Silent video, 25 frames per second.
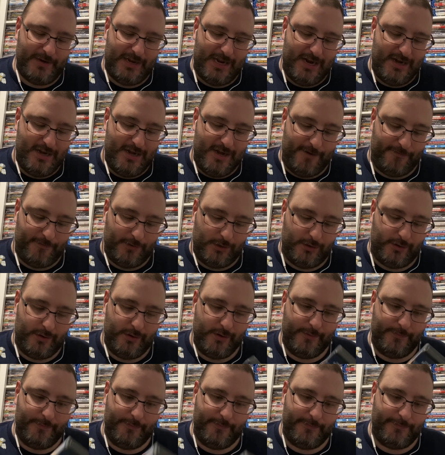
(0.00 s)
I never heard
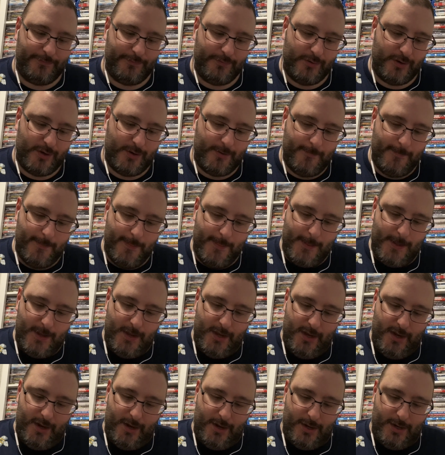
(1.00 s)
of before.
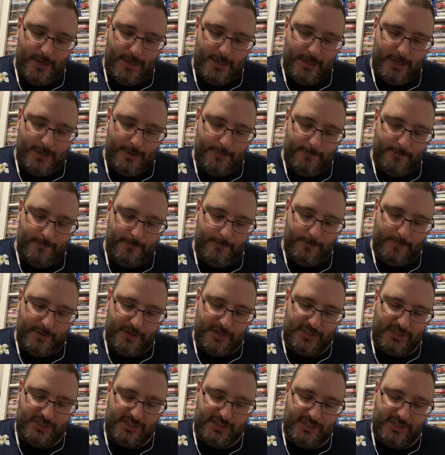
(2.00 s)
But
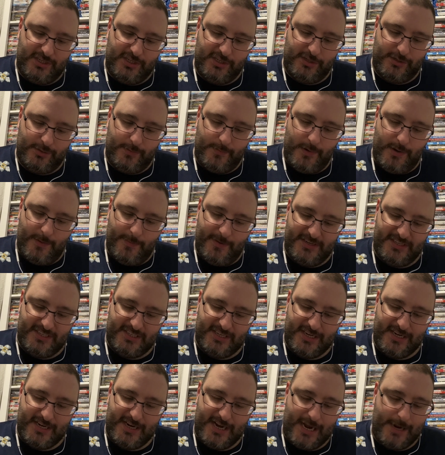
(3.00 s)
it's distributed by
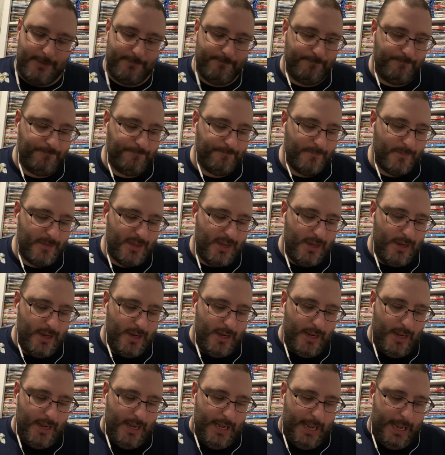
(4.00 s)
Cinedigm.
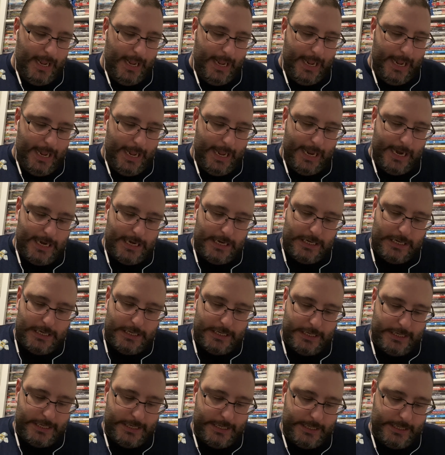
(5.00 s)
And
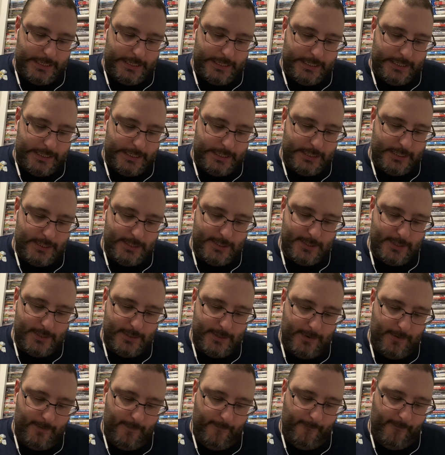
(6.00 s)

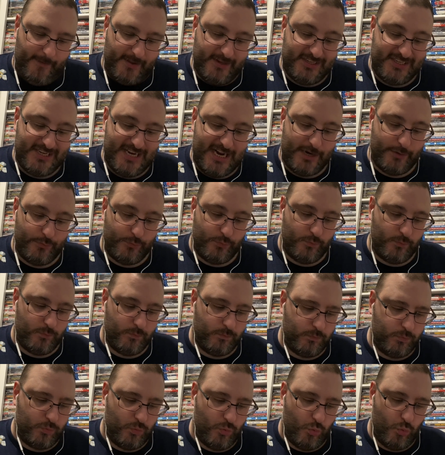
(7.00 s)
it's not
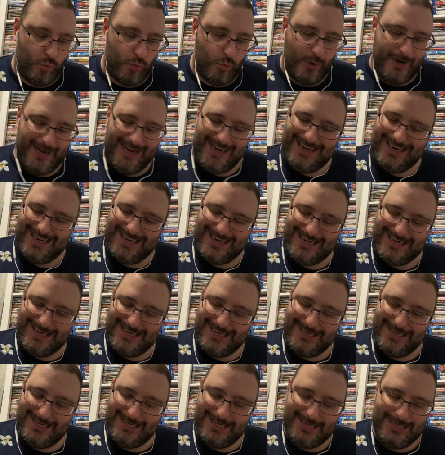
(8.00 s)
rated?
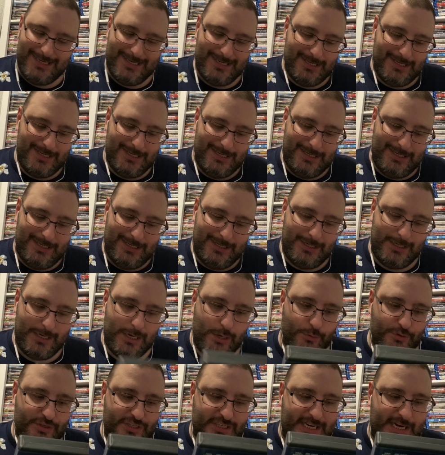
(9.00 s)

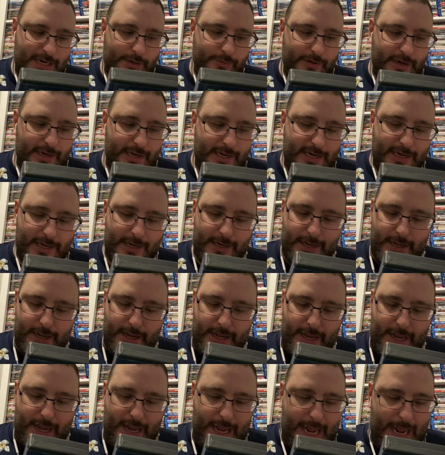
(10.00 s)
No, it's not rated.
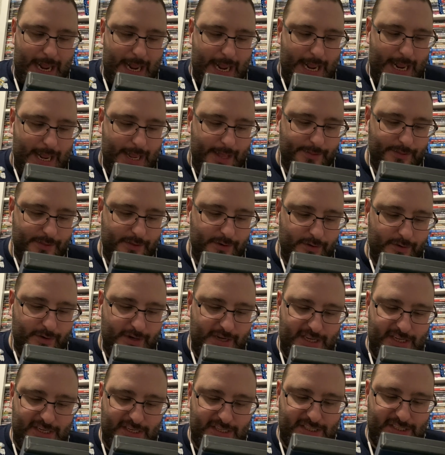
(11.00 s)
And there
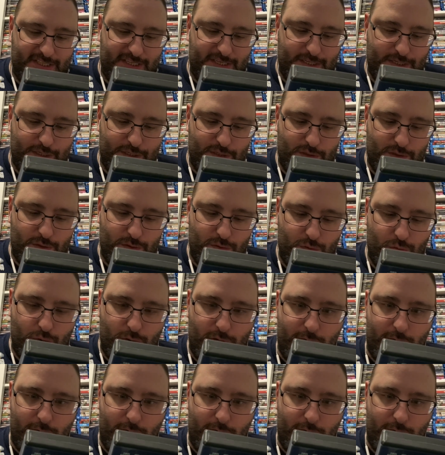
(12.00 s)
is no...